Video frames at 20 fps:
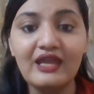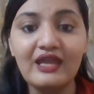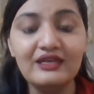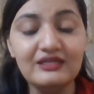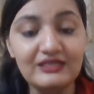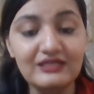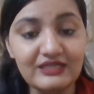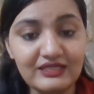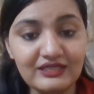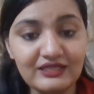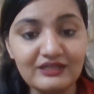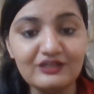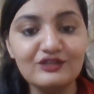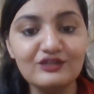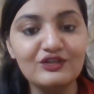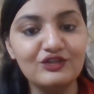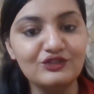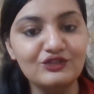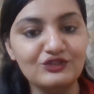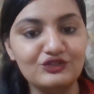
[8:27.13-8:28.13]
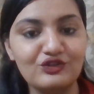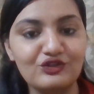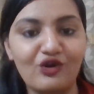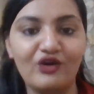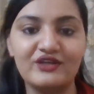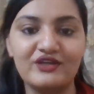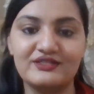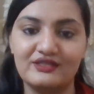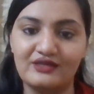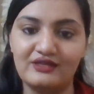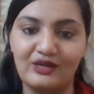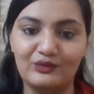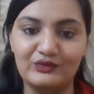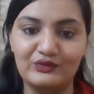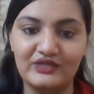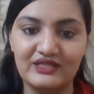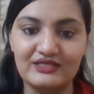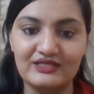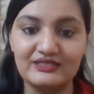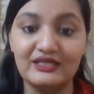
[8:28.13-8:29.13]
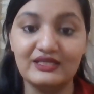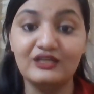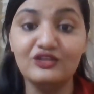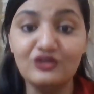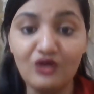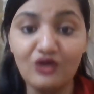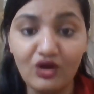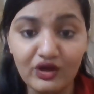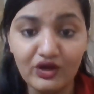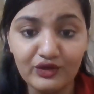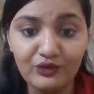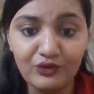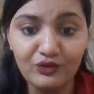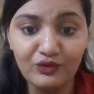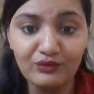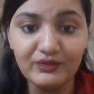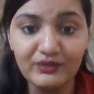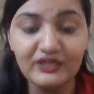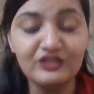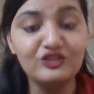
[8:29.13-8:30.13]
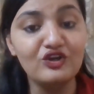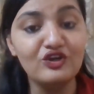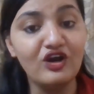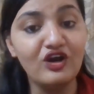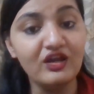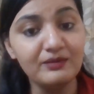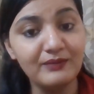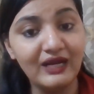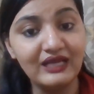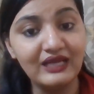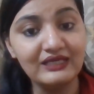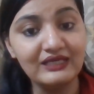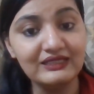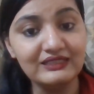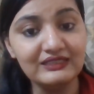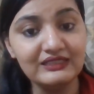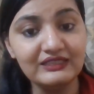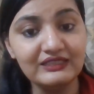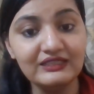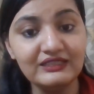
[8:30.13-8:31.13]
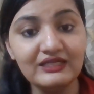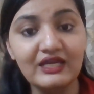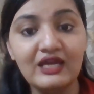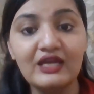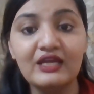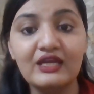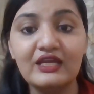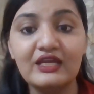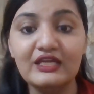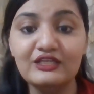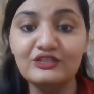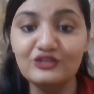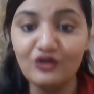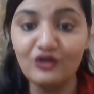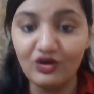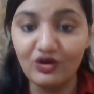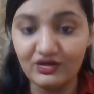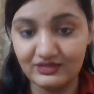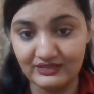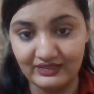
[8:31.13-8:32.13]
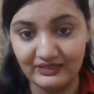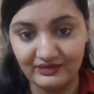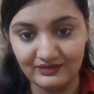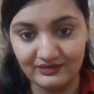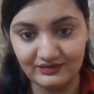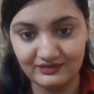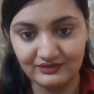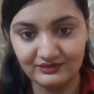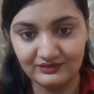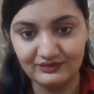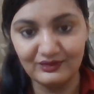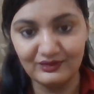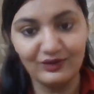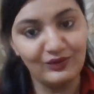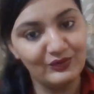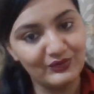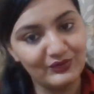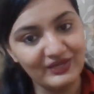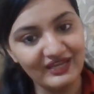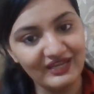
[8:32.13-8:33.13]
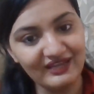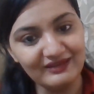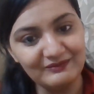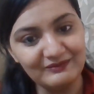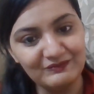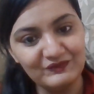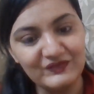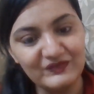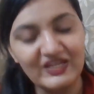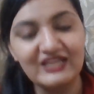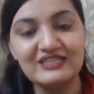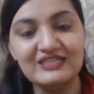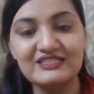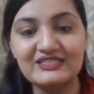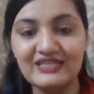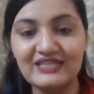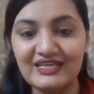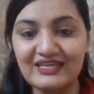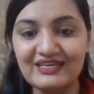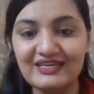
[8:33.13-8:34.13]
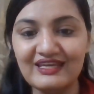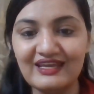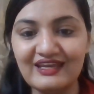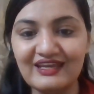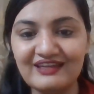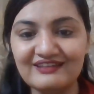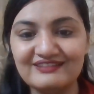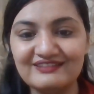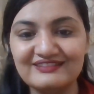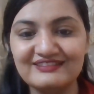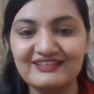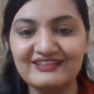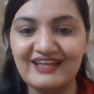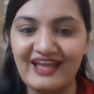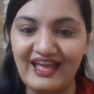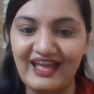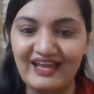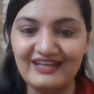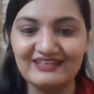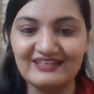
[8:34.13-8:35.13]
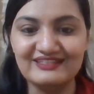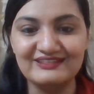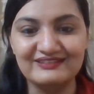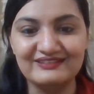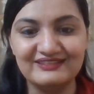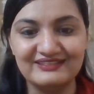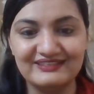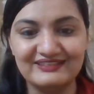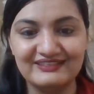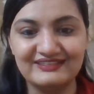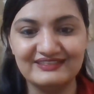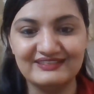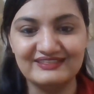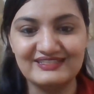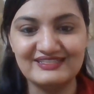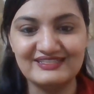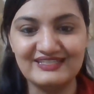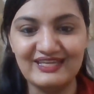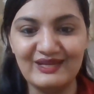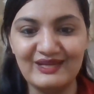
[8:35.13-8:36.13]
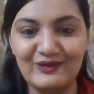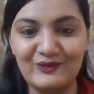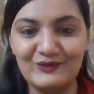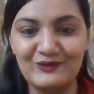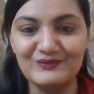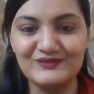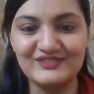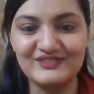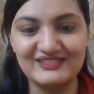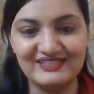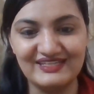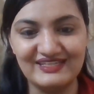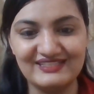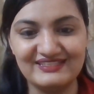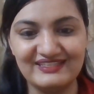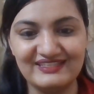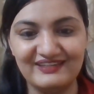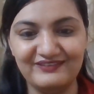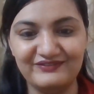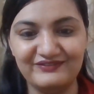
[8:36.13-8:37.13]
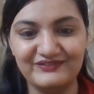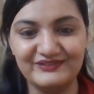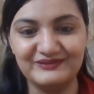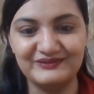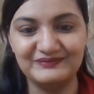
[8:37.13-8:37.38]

near your surroundings, in your home, in your balcony, in your terrace. Okay? Take care and stay home, stay safe.